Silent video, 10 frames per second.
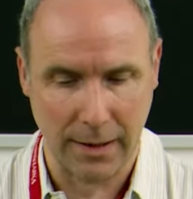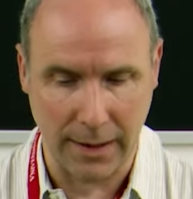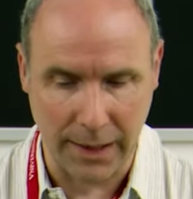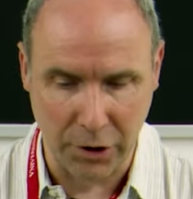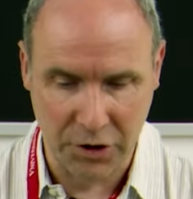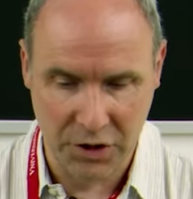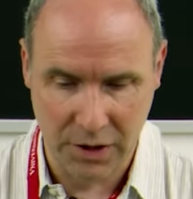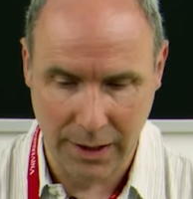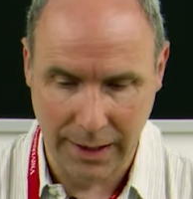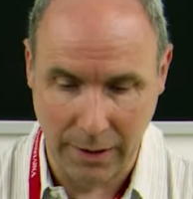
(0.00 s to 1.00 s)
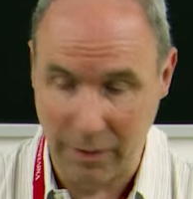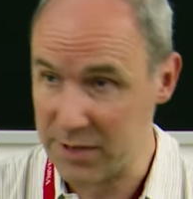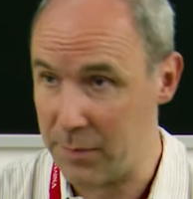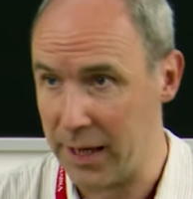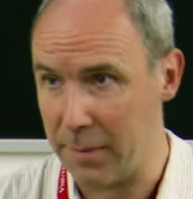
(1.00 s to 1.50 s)
Linux, and
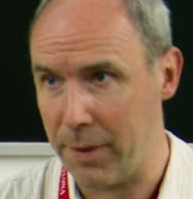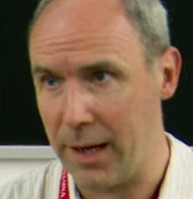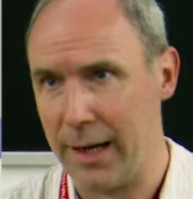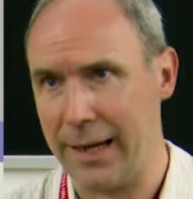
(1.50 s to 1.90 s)
Raspberry Pi,